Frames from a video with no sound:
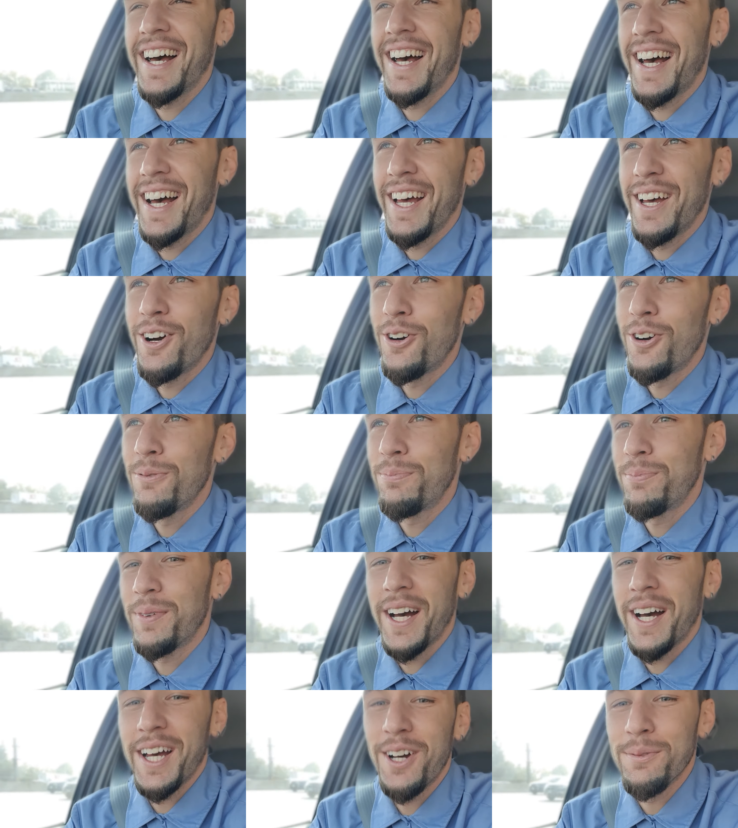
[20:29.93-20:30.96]

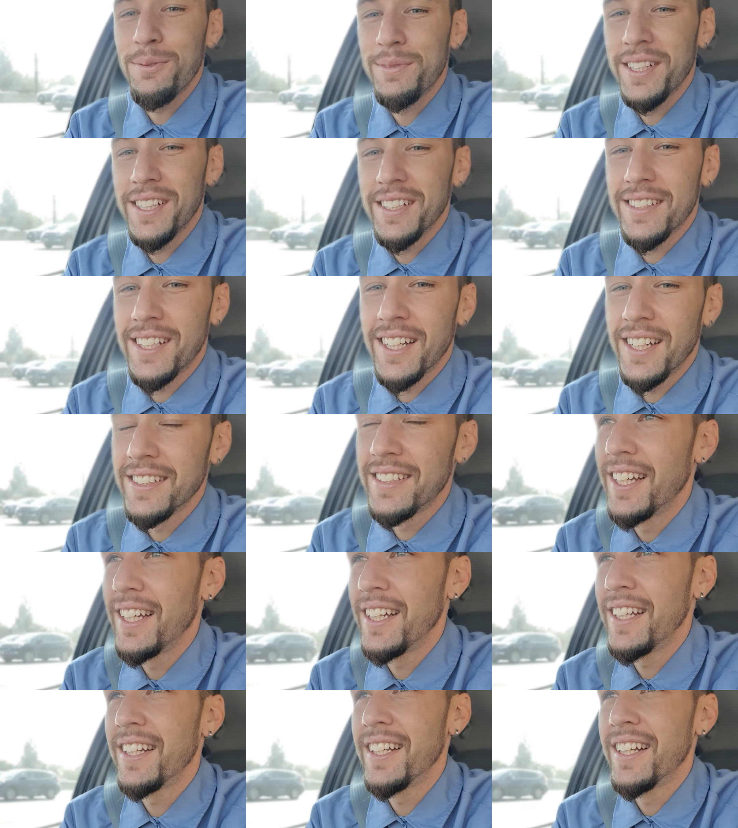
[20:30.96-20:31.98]
hope this
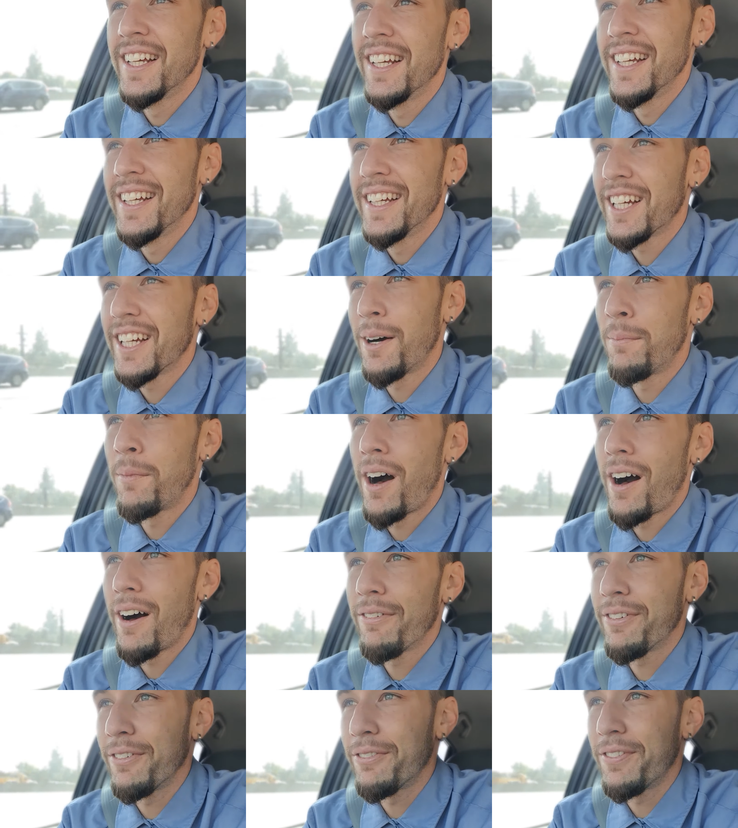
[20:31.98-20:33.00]
doesn't come
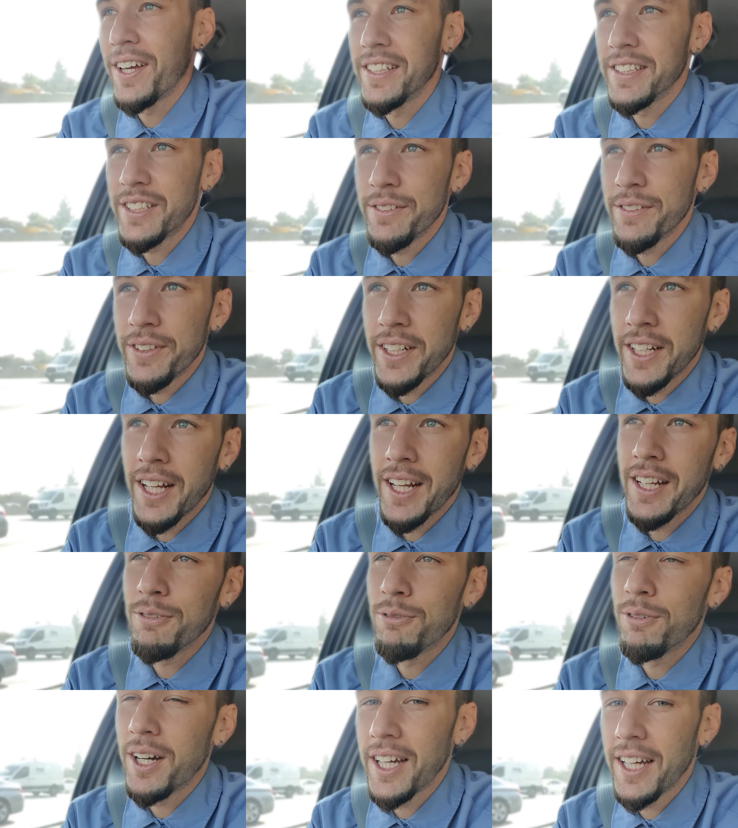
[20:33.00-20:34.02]
off offensive in
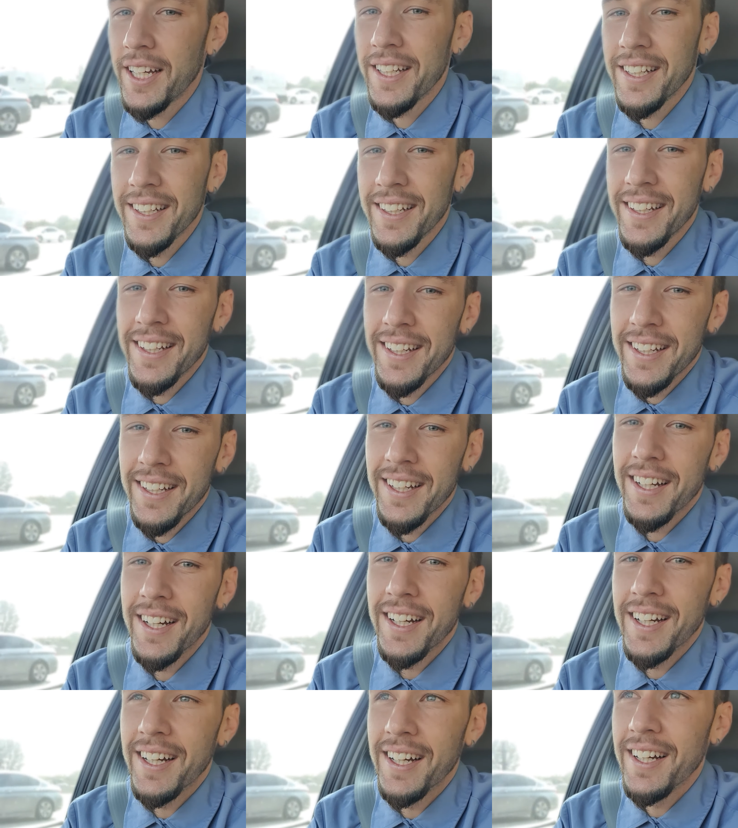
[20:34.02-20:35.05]
any way,
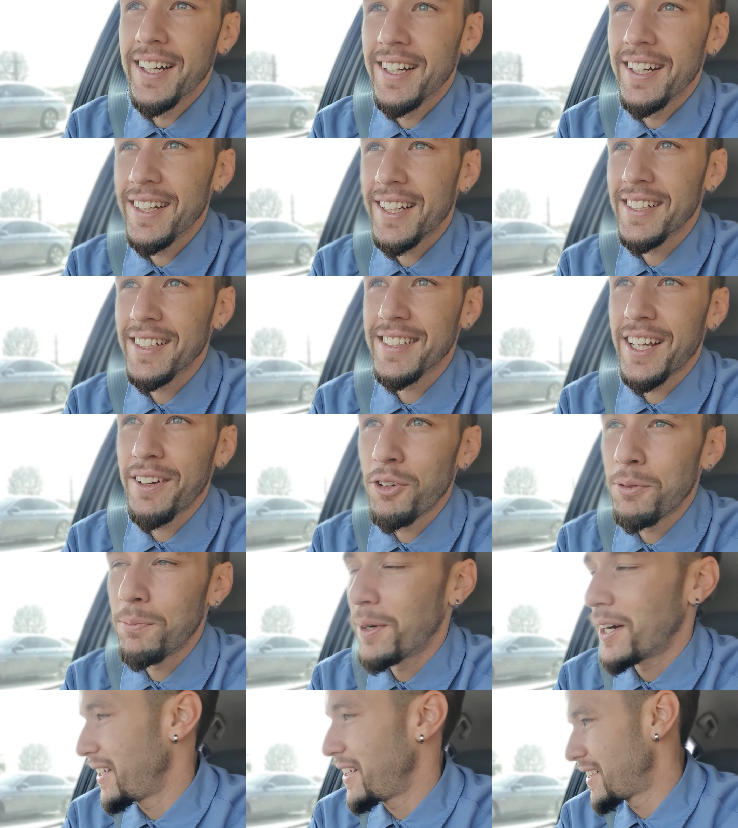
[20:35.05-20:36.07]
because
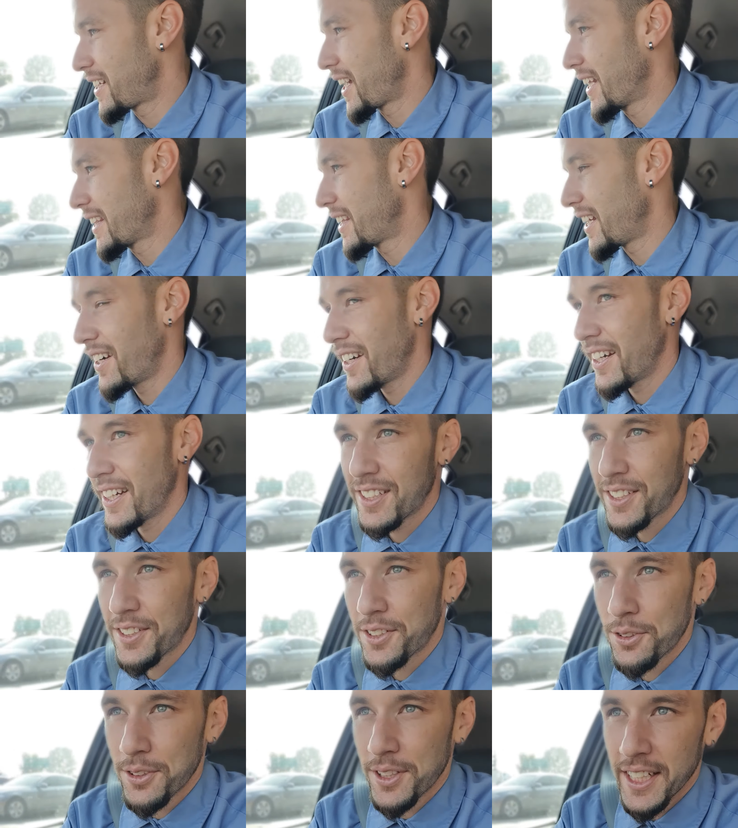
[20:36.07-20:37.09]
everybody's got their
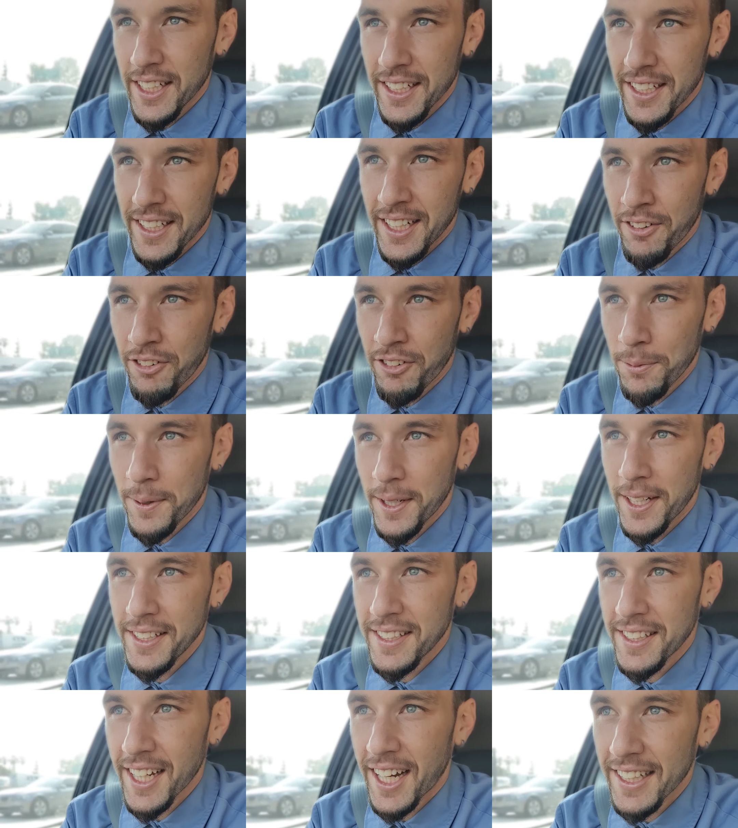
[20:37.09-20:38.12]
history and
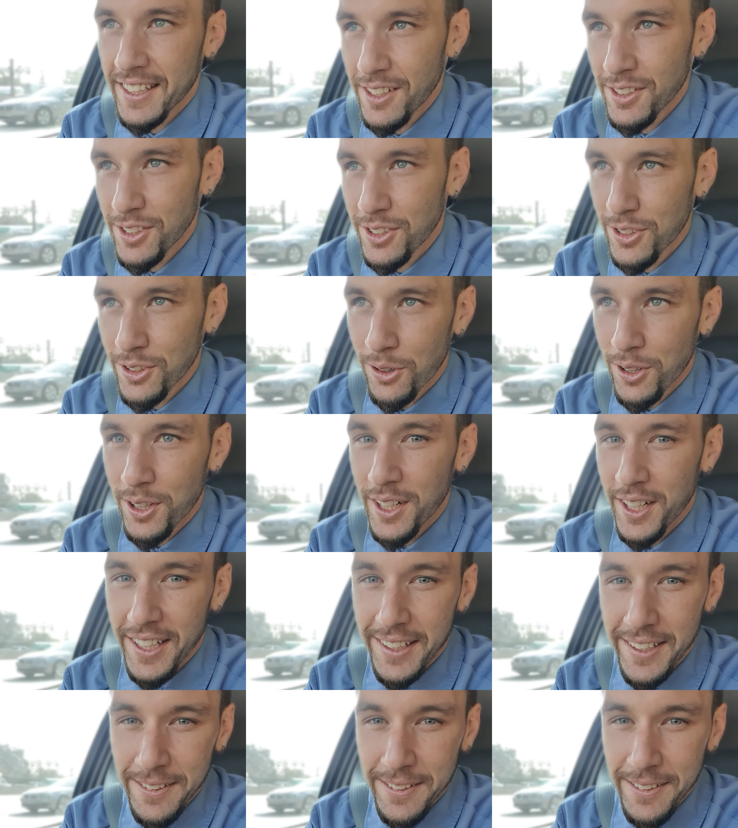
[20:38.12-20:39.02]
everybody's got their story.